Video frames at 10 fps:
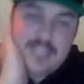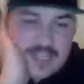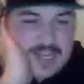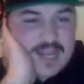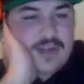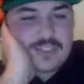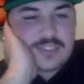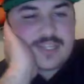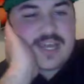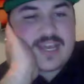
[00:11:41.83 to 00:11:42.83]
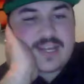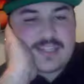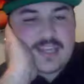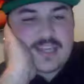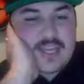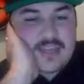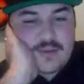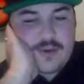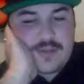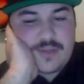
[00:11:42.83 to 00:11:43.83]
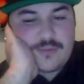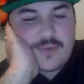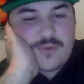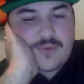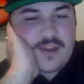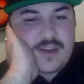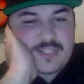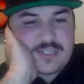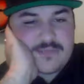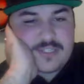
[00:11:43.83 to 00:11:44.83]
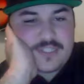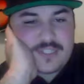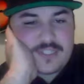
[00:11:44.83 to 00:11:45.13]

looking at it and I thought it could go either way there, because if